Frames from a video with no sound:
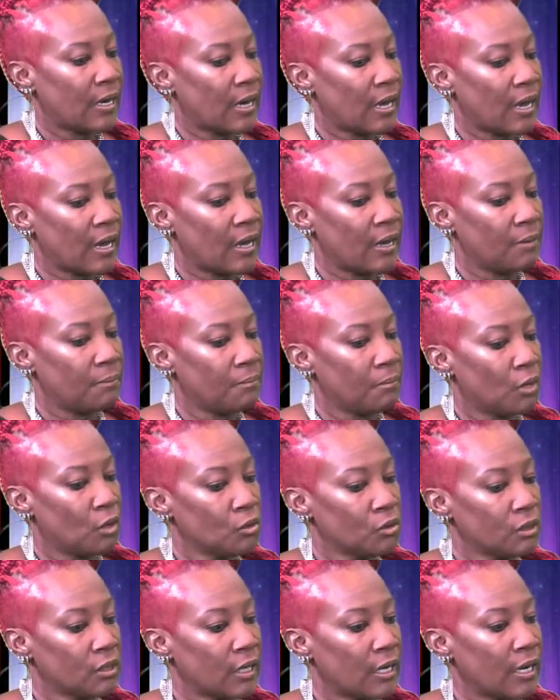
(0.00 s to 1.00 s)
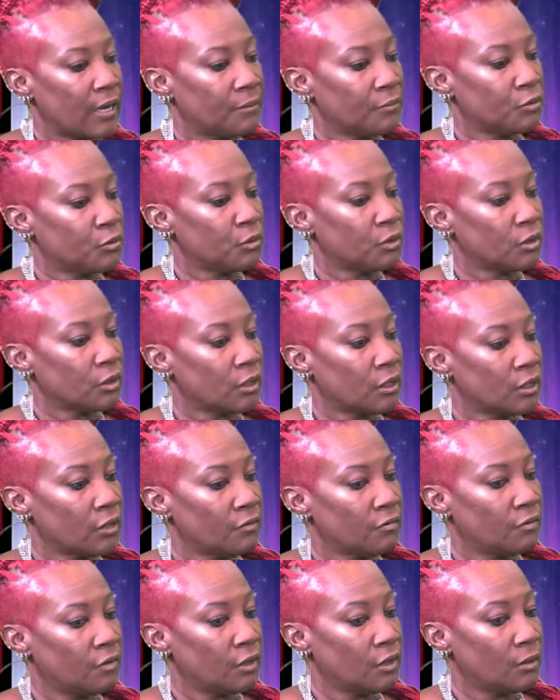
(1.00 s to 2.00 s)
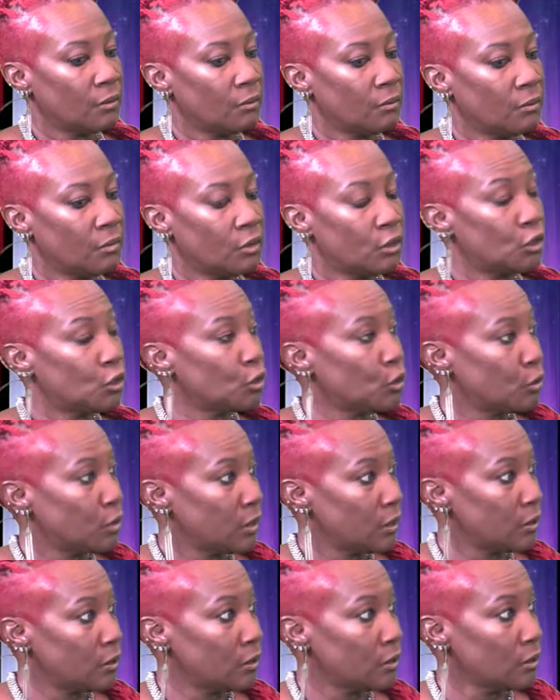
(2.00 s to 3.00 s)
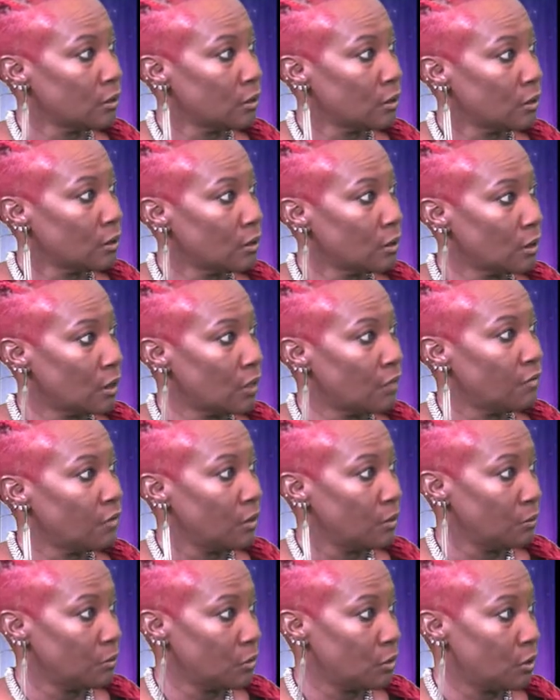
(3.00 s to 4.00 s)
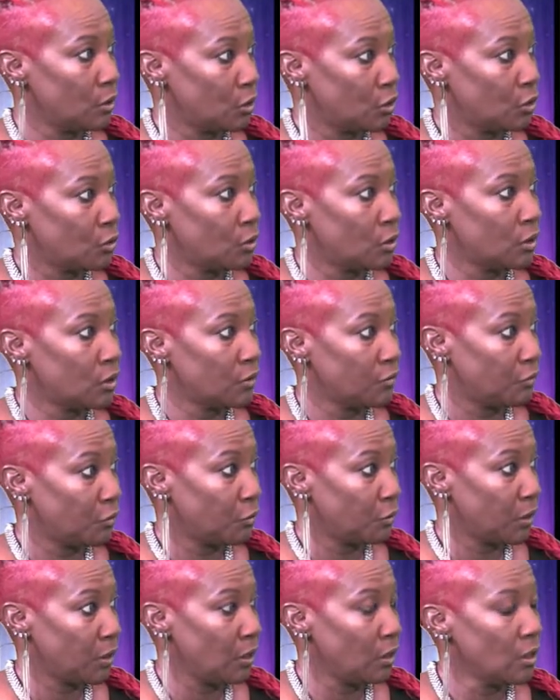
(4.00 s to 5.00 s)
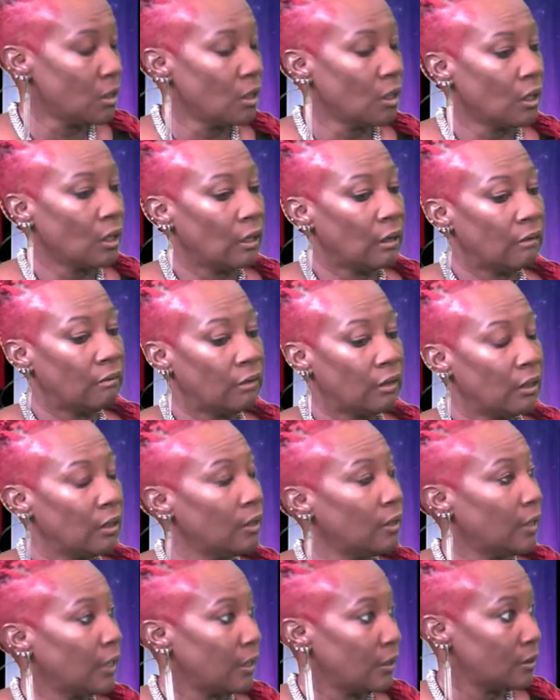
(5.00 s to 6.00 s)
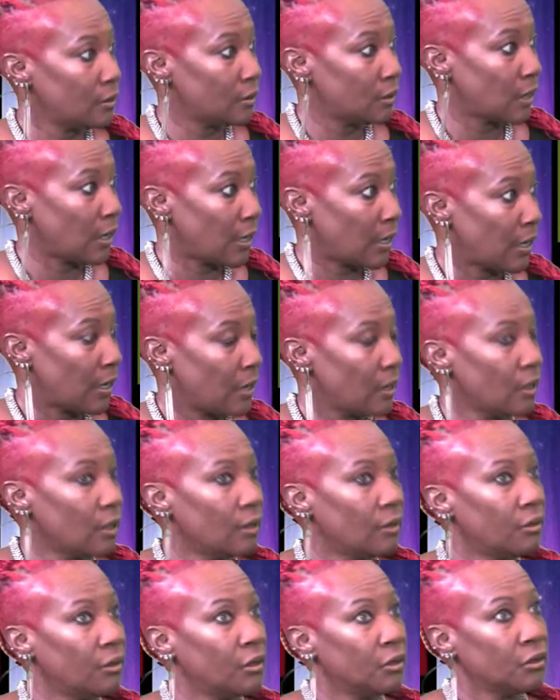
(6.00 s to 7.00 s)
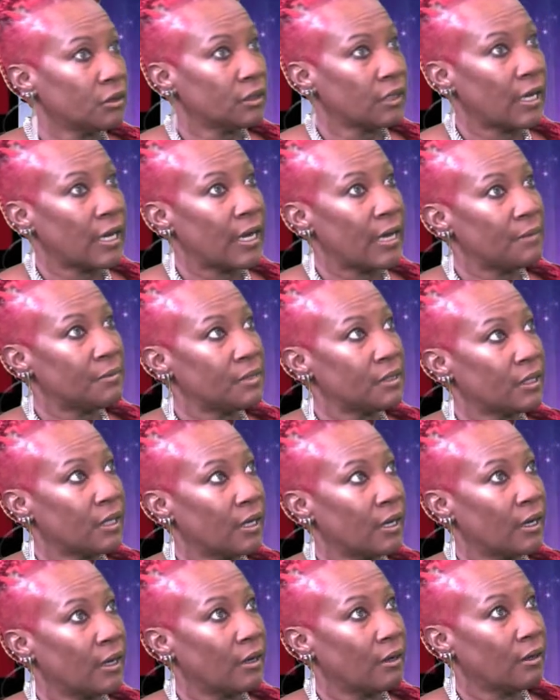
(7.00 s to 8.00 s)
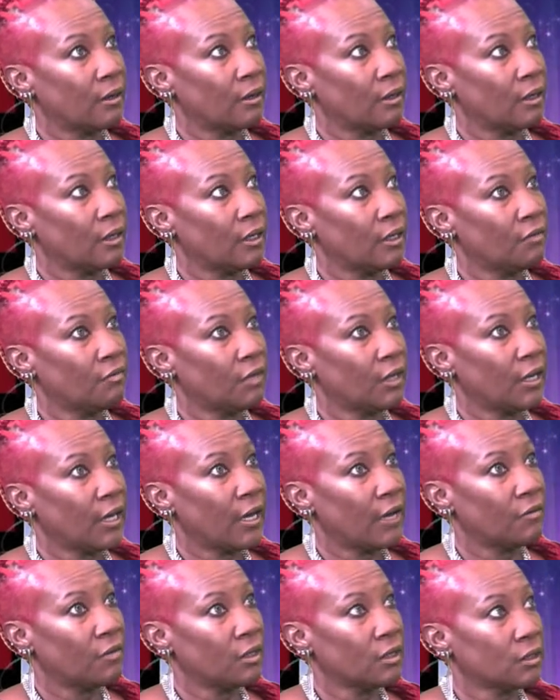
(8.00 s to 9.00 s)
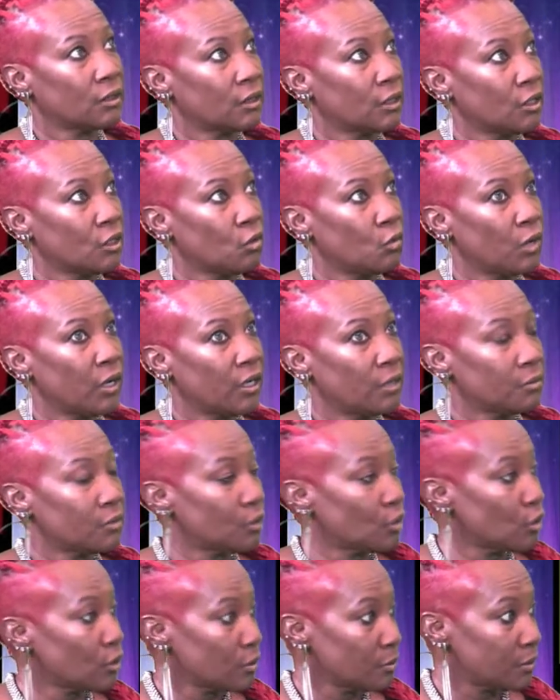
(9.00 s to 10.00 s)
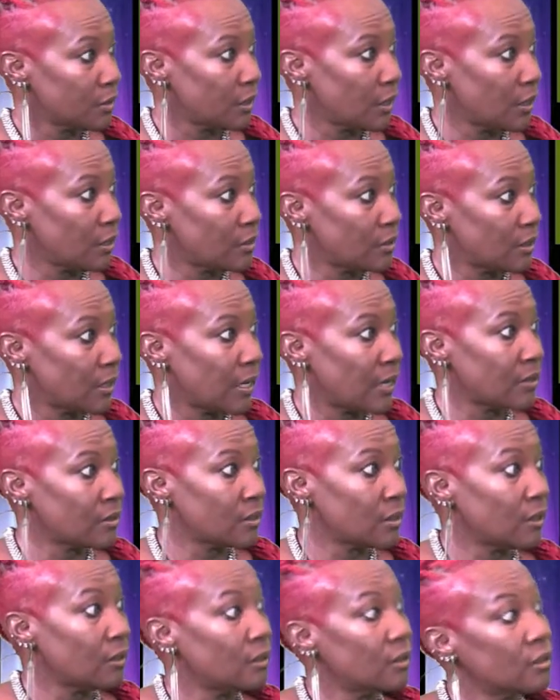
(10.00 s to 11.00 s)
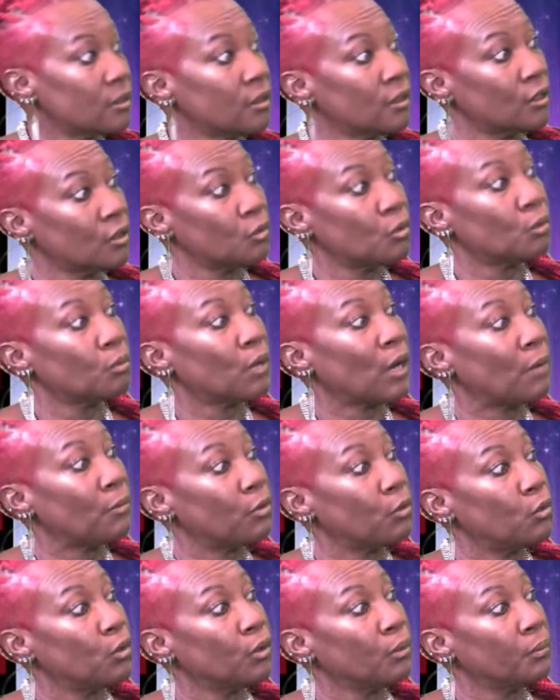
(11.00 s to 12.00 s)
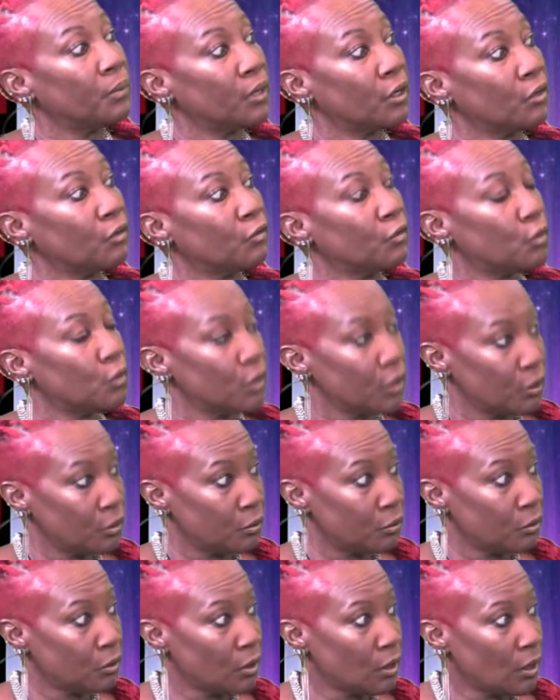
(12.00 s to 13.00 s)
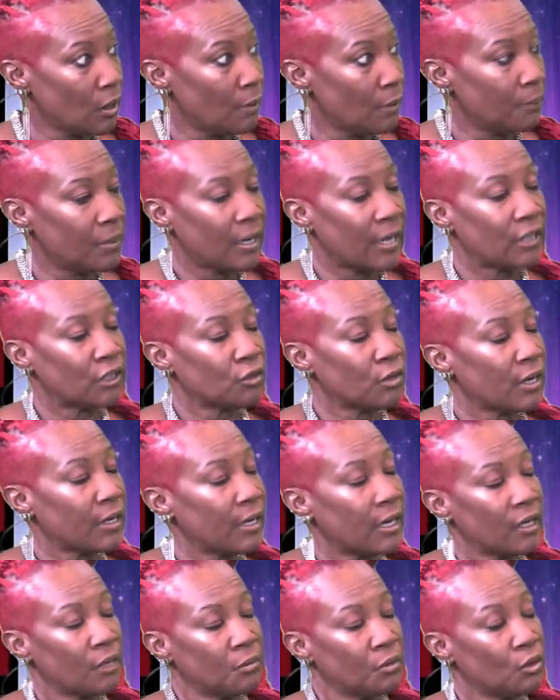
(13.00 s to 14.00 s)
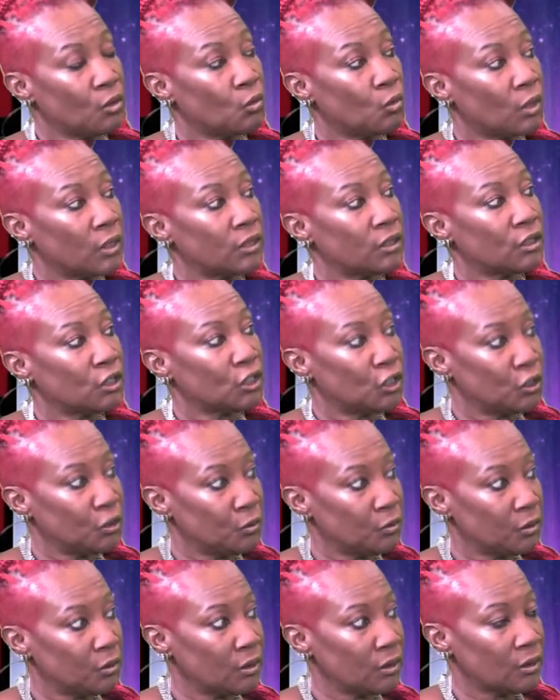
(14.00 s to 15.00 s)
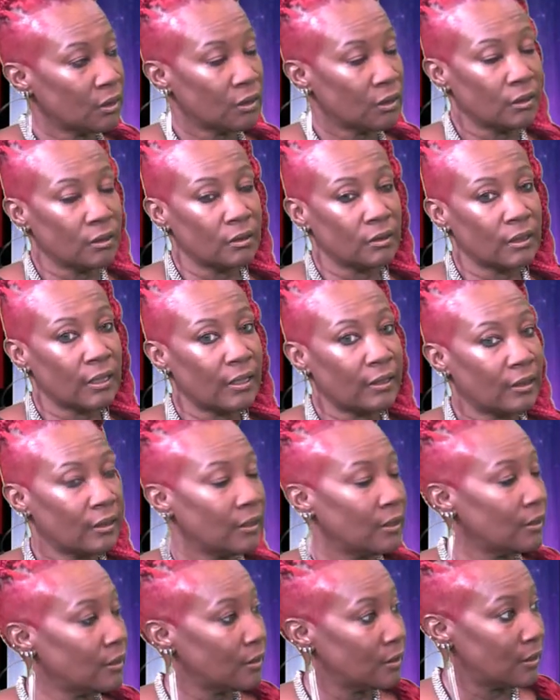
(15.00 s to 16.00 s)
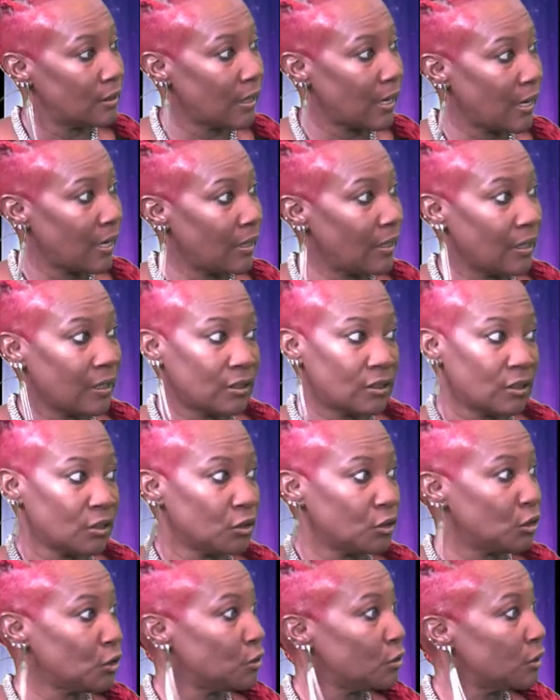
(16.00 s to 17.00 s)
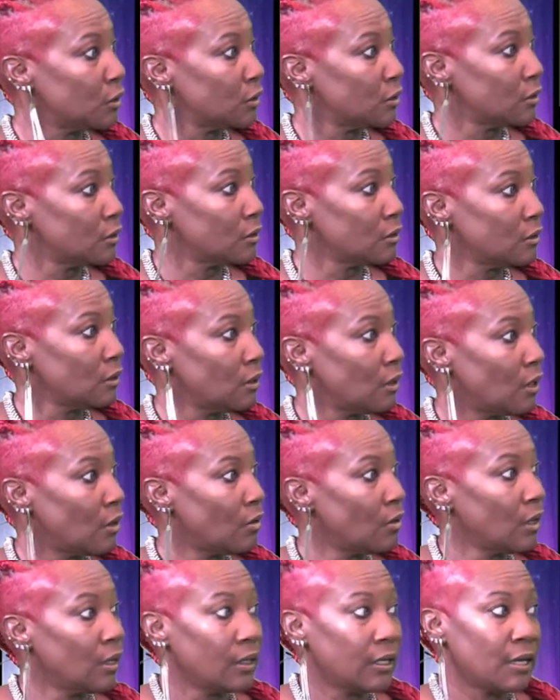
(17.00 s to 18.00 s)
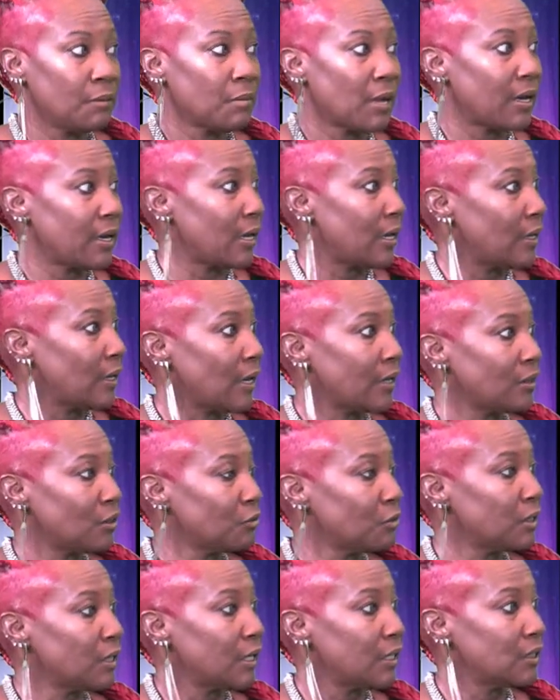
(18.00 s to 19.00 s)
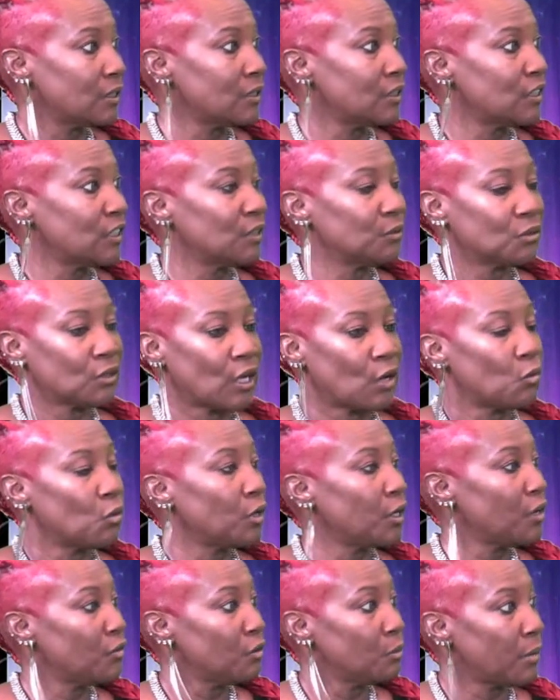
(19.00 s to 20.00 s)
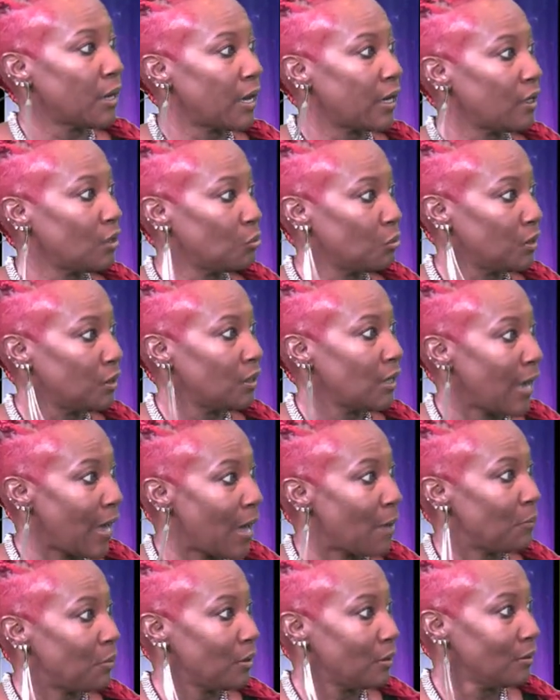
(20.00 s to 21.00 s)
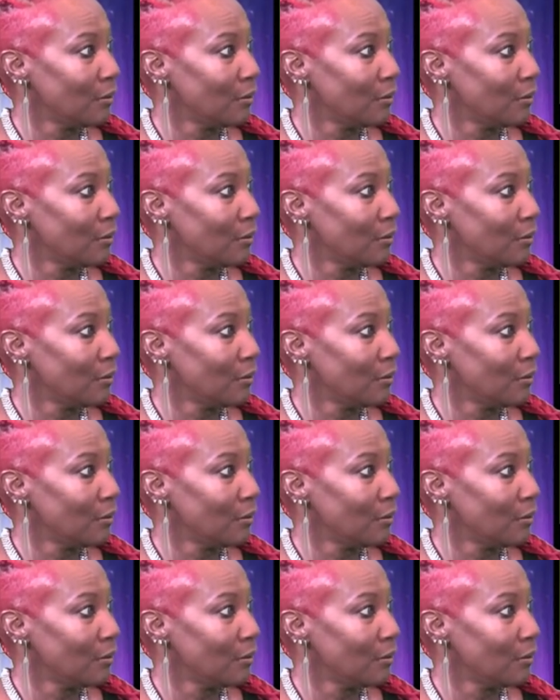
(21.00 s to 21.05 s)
I most times will give them the choice, give them the choice of 3, and then they decide. There are times that if they have an extenuating circumstance, and I'll say this lender will probably work better for you. Okay. But I try not to be the one to choose it, because at the end of the day, that's their choice. You know, they might not like the relationship, so I want everybody to be happy.